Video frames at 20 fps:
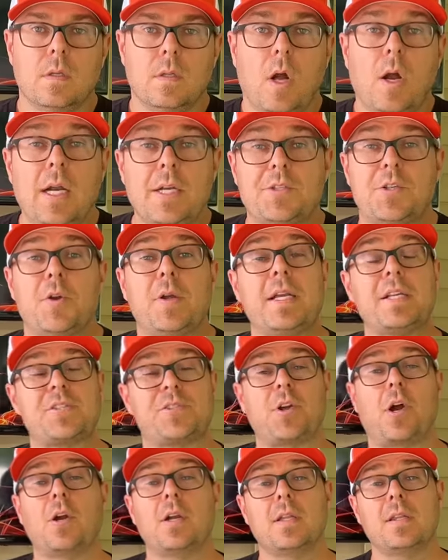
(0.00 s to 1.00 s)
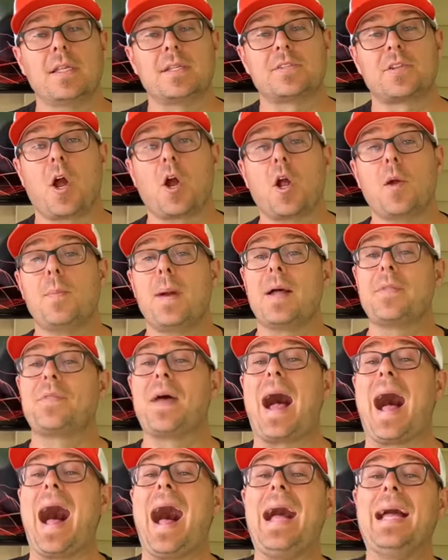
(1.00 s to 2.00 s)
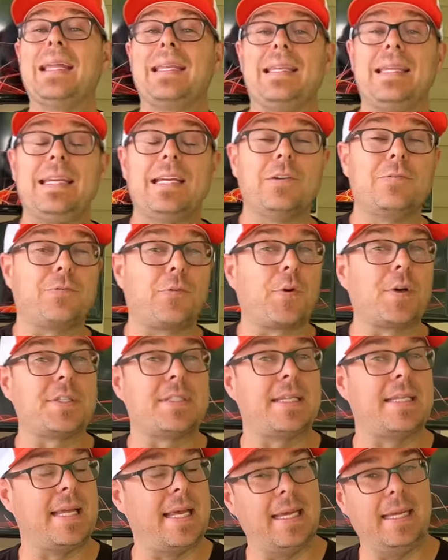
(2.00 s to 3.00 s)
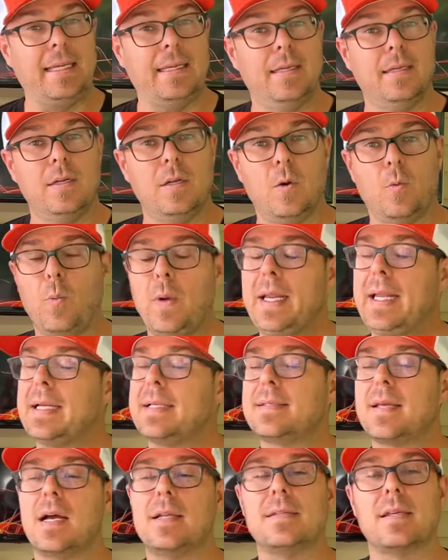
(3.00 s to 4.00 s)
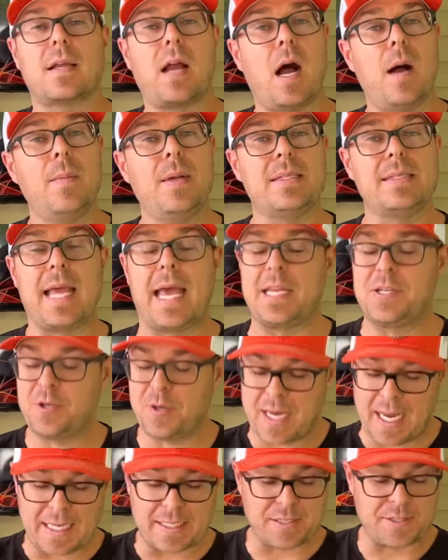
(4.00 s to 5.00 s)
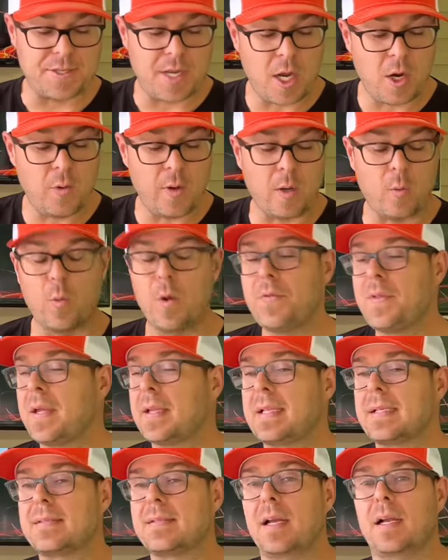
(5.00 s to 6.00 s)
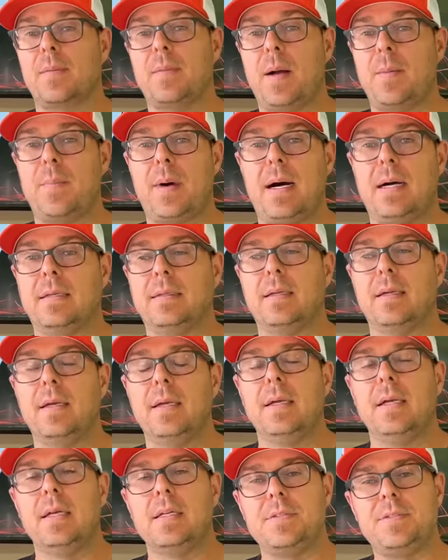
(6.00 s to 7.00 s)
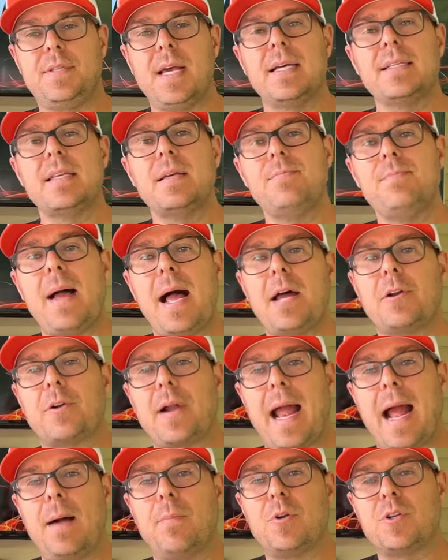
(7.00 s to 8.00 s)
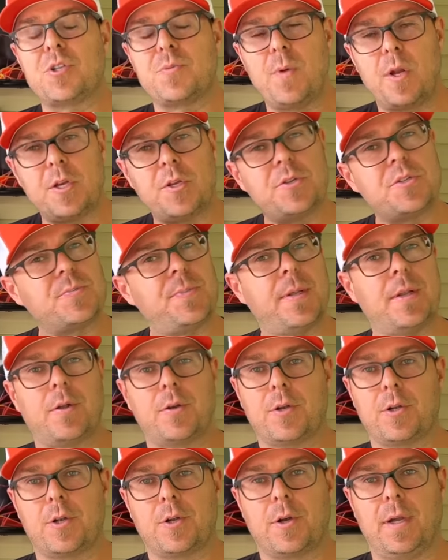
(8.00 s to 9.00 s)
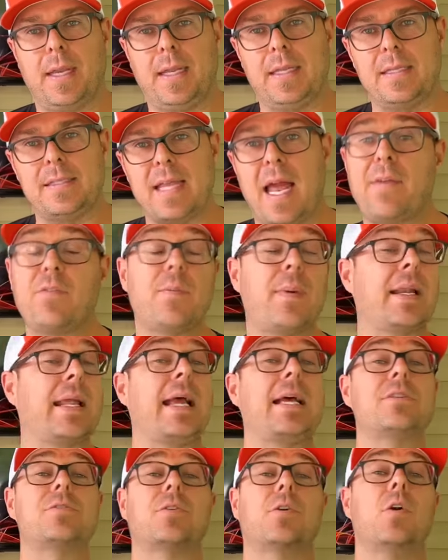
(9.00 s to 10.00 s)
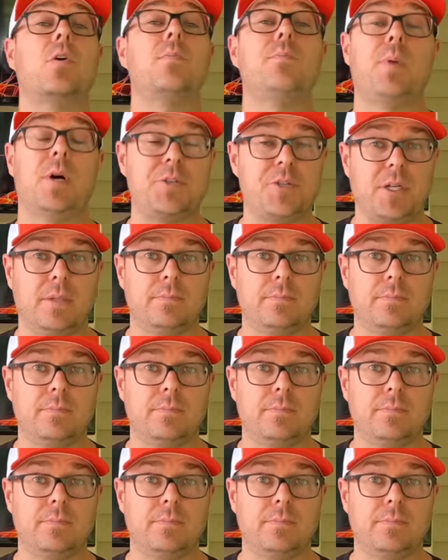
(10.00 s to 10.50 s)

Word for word: All right, to get started, let's talk about the idea for today. We get tons of comments, as you guys know, and one thing that stuck in my mind doesn't matter how much money you spend on ingredients, everybody has their own budget.